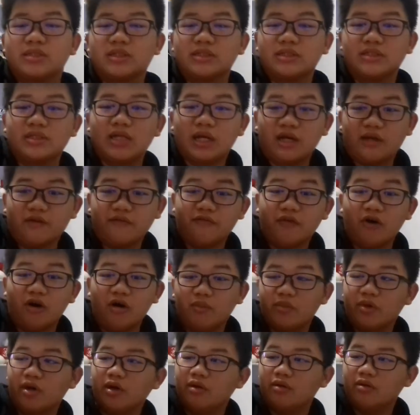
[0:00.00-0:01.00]
it's not gonna
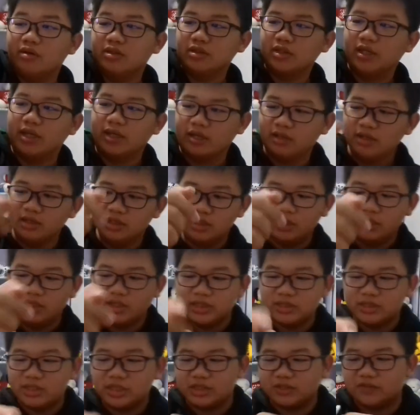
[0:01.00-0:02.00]
fall, bro. Like,
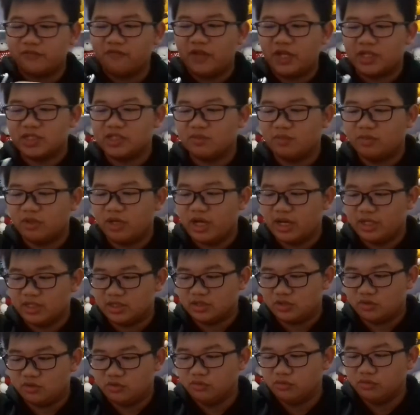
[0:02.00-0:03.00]
this thing is flexible and
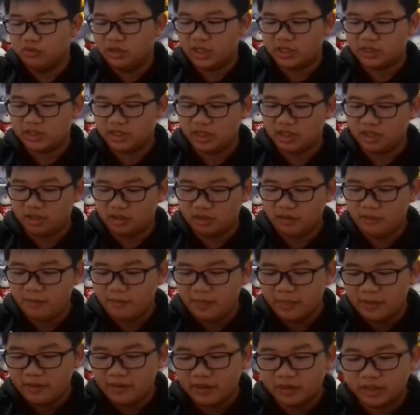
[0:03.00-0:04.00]
it's cool as hell.
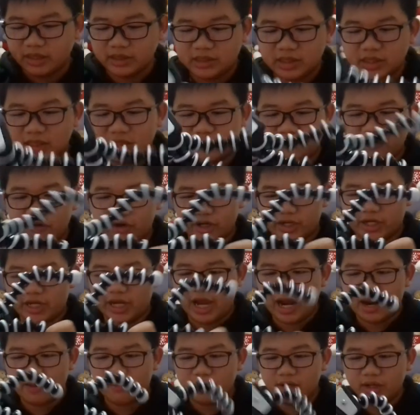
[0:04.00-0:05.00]
This thing is for a
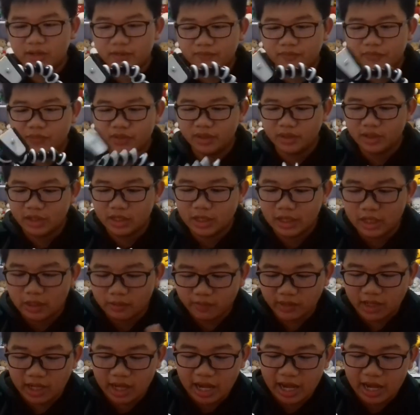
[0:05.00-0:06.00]
camera,
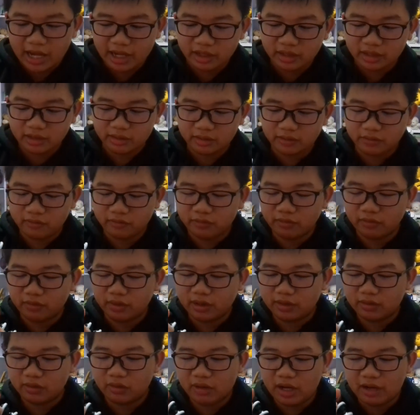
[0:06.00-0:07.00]
but I
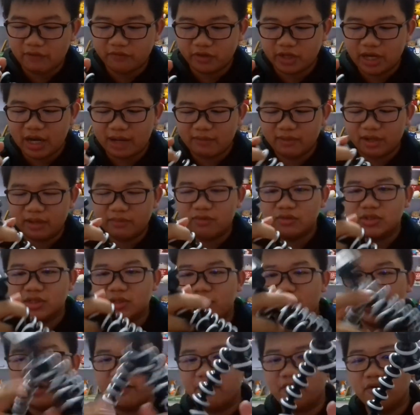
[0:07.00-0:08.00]
don't have a camera. I'm
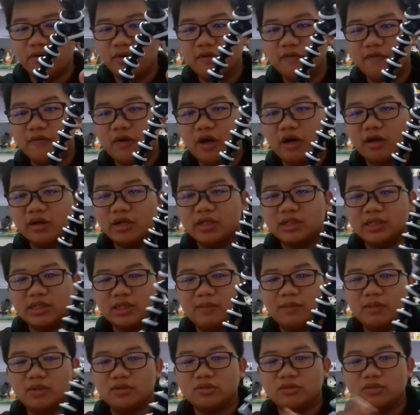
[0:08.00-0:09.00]
using my phone to vlog this,
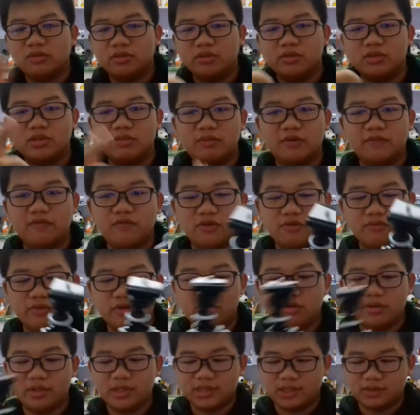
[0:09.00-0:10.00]
and I'm also using my phone to
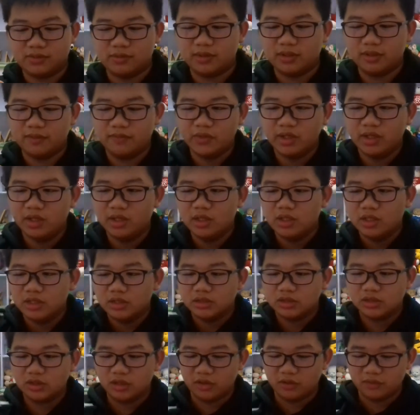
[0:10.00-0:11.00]
record this as well.
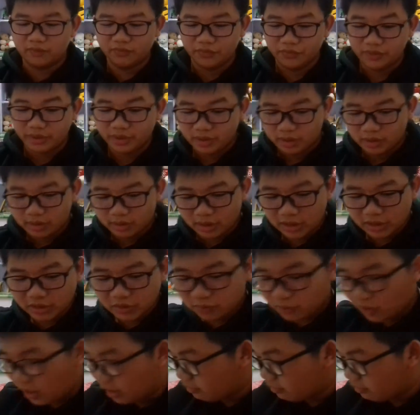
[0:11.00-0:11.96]
So, that's